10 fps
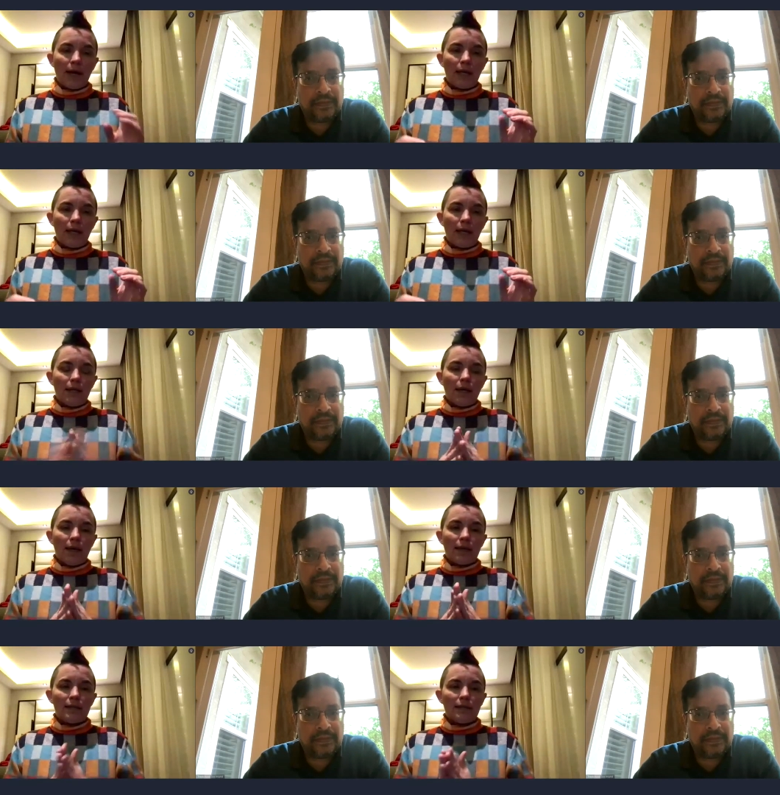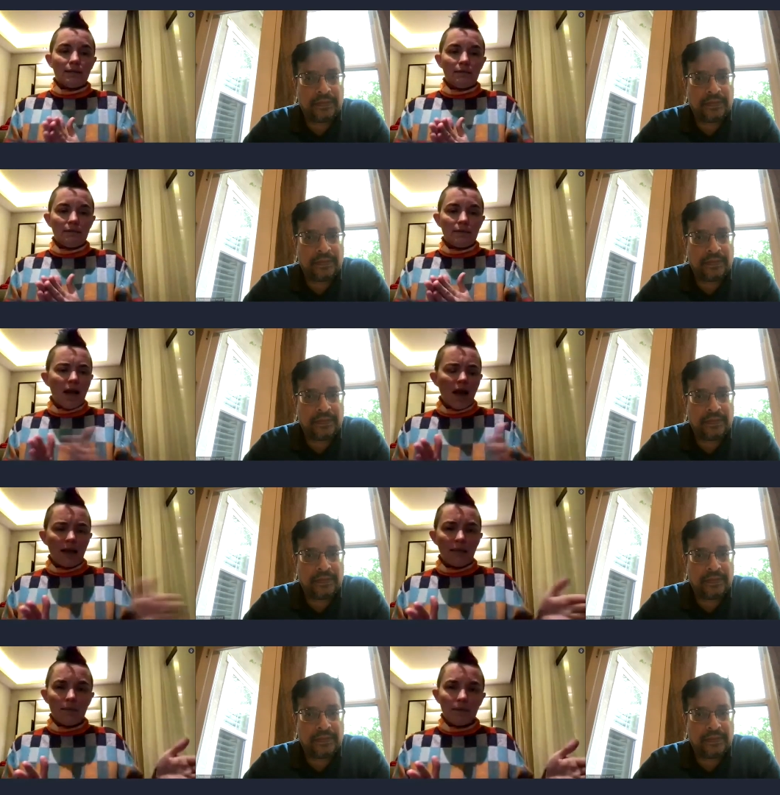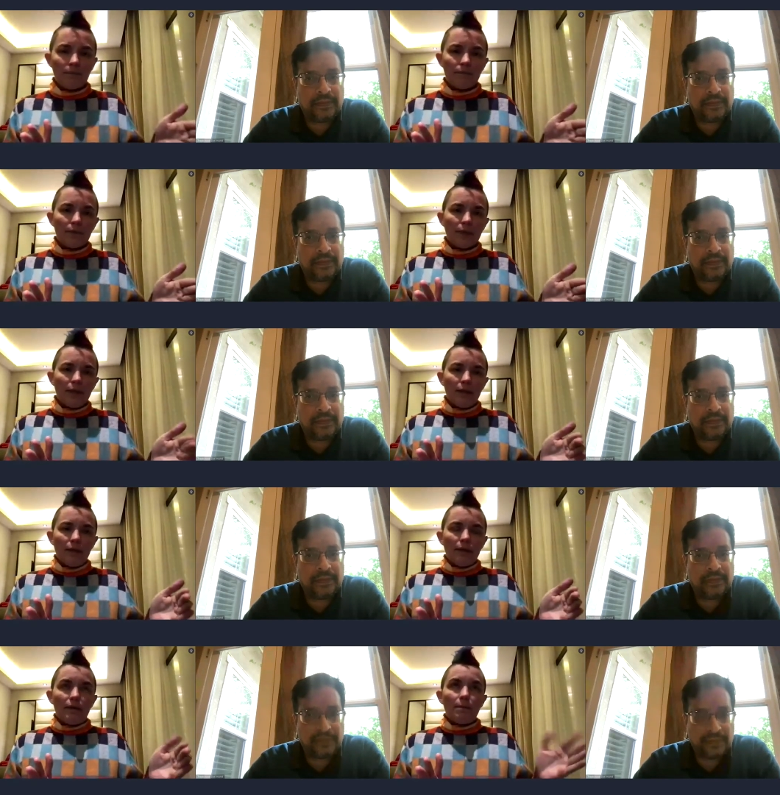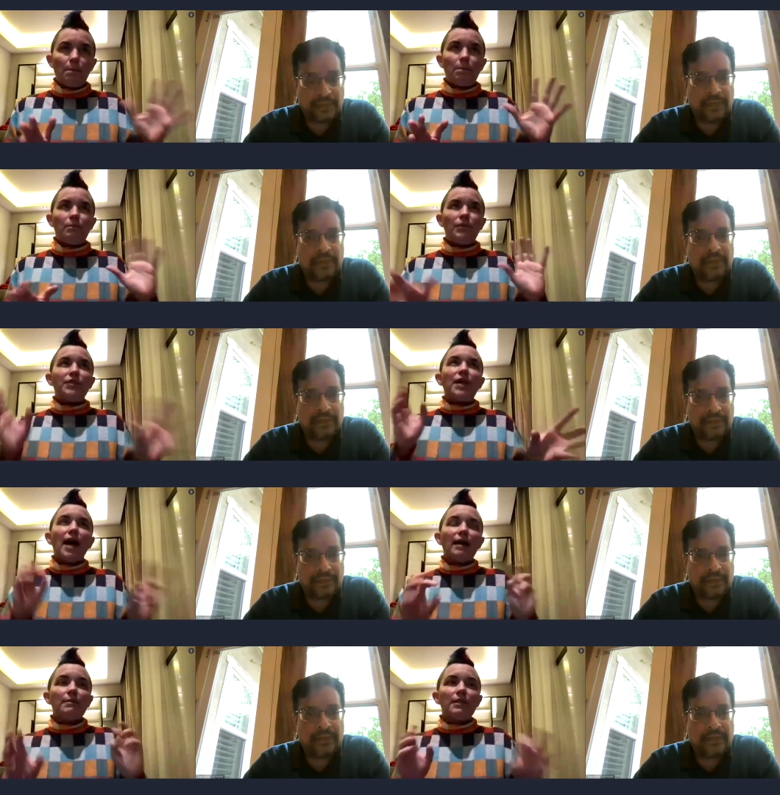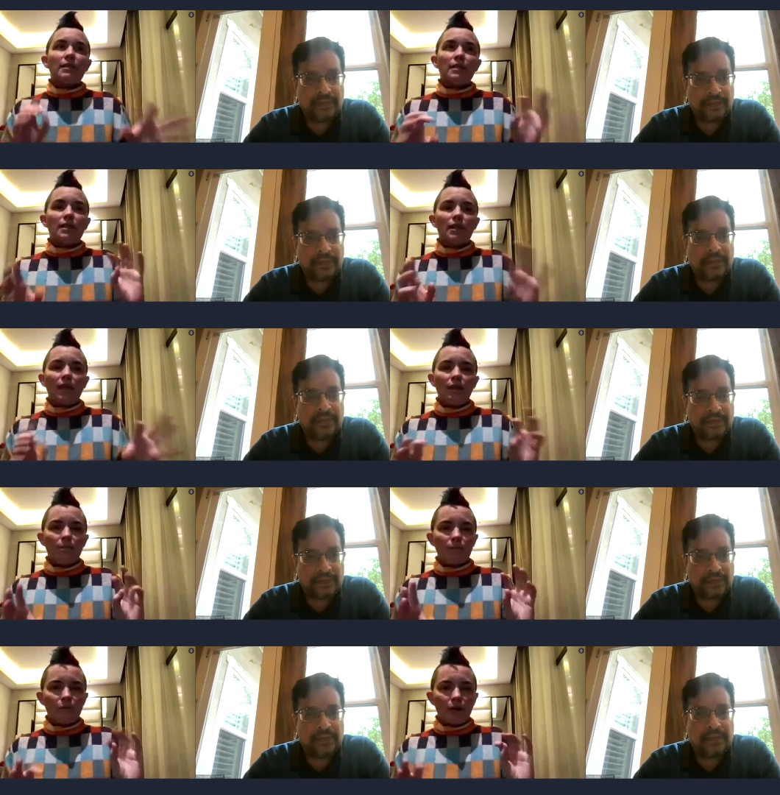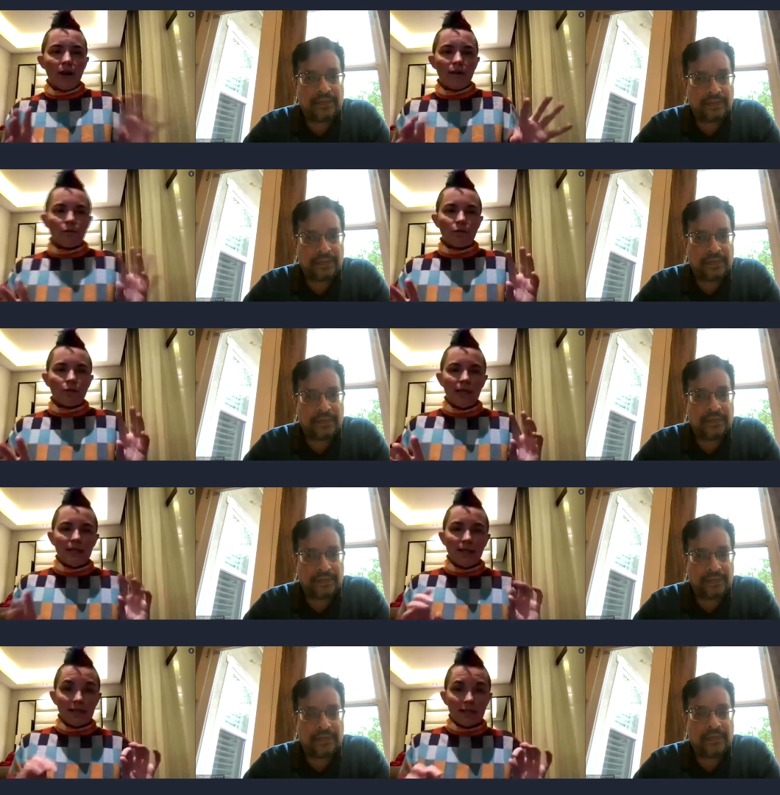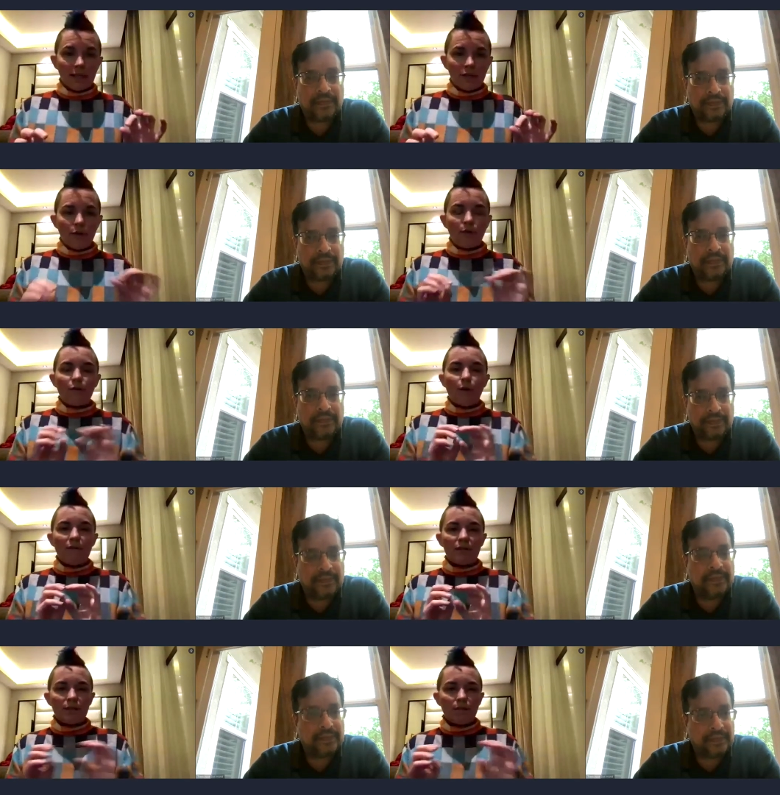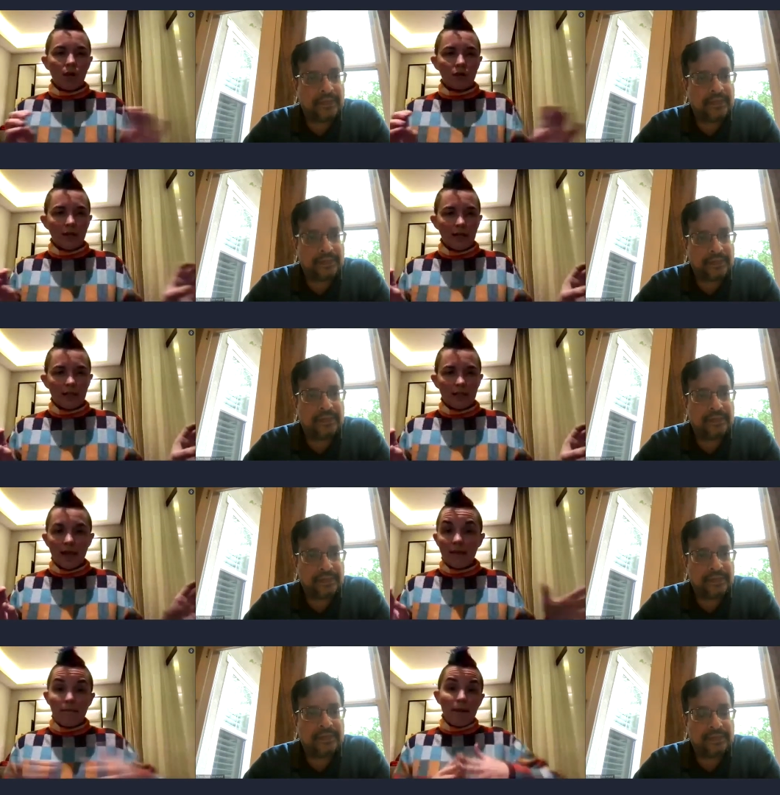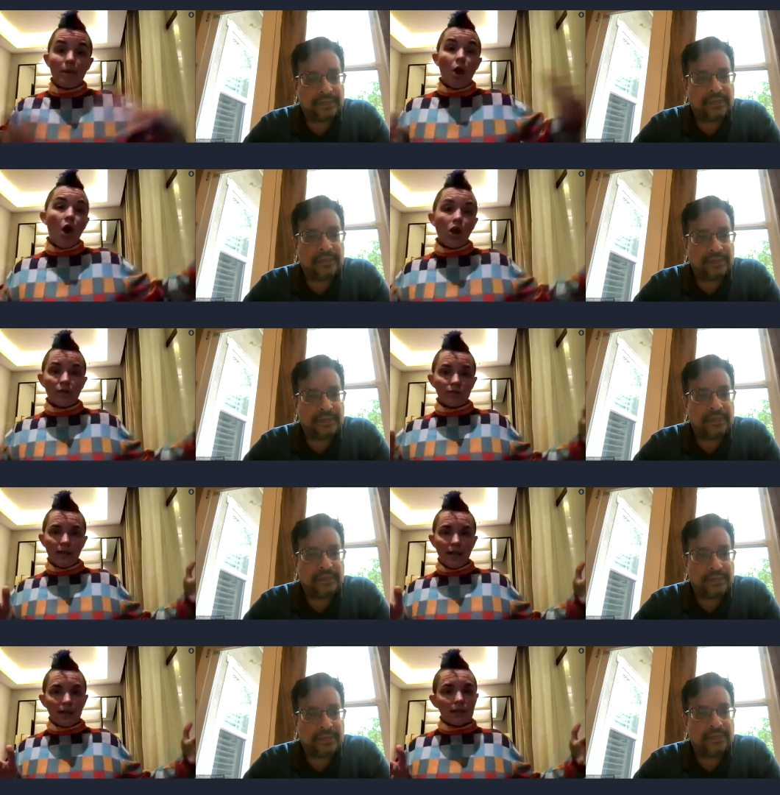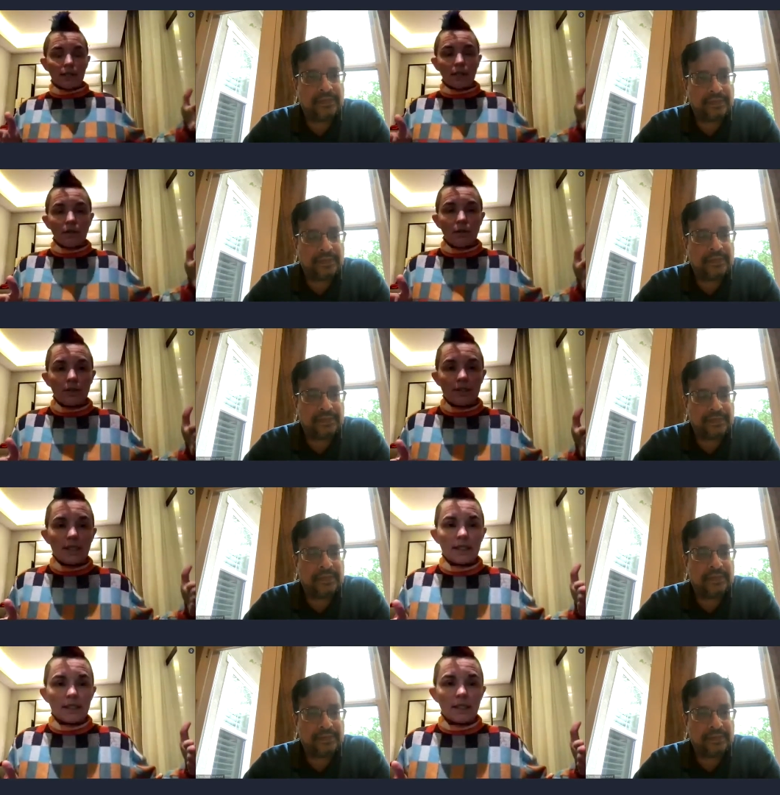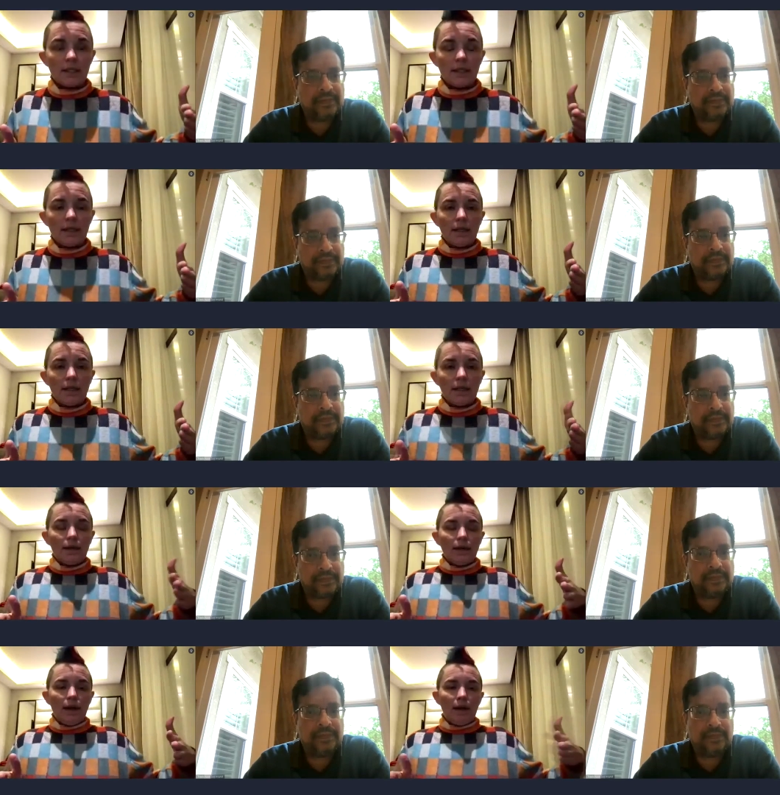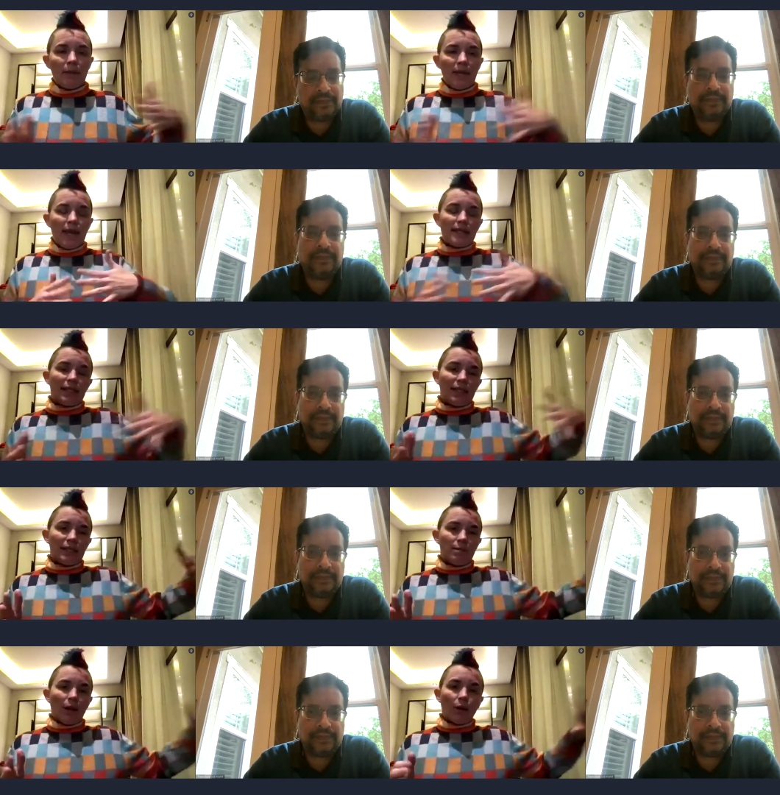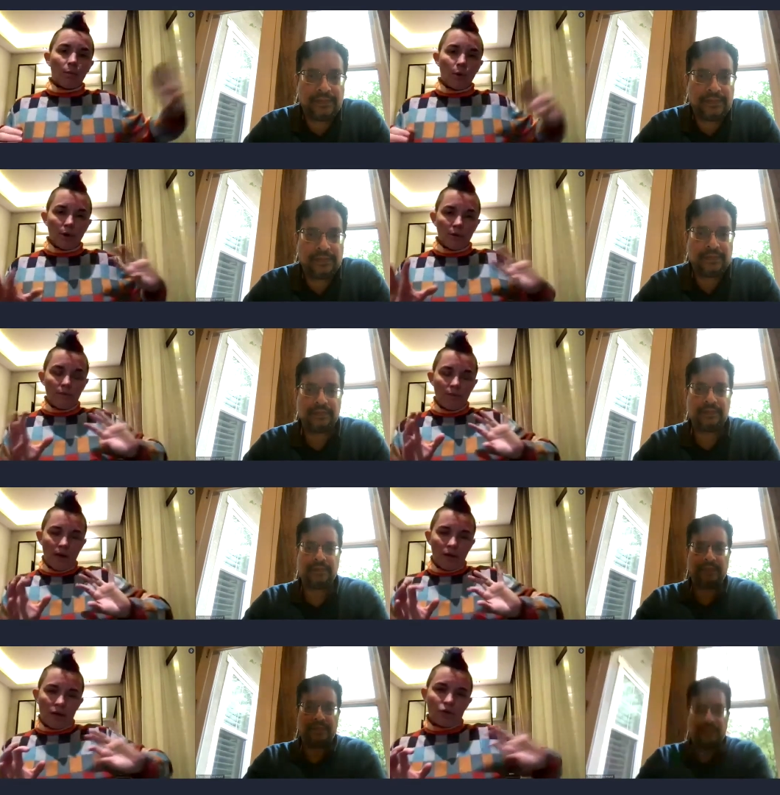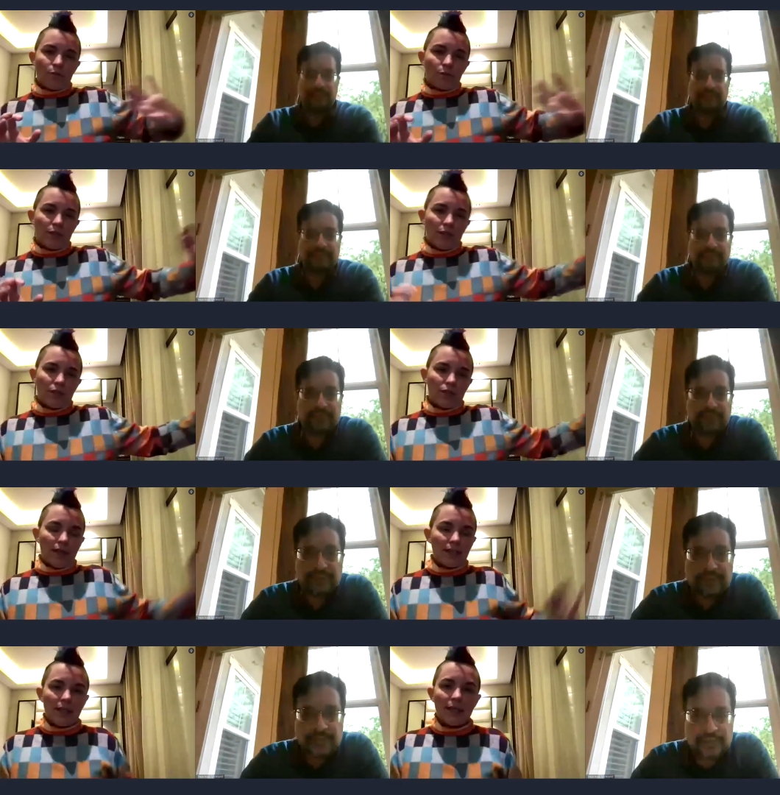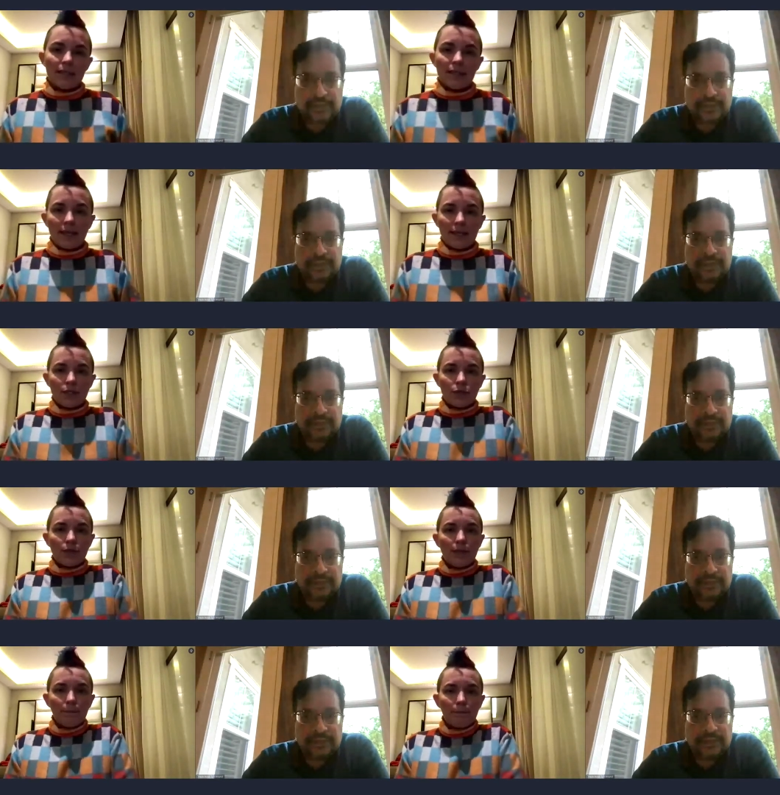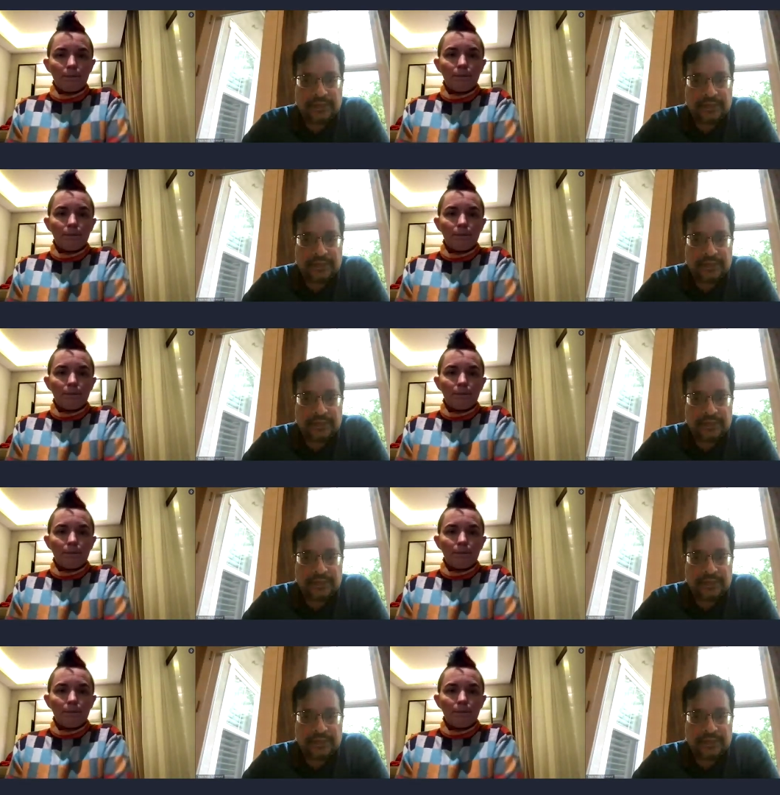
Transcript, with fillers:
Speaker 1: by uh, time the time isn't the same for every data set though if you have a smaller data set maybe all of the data is on local disk um, mm. and as it gets bigger more a larger percentage of that data is in s3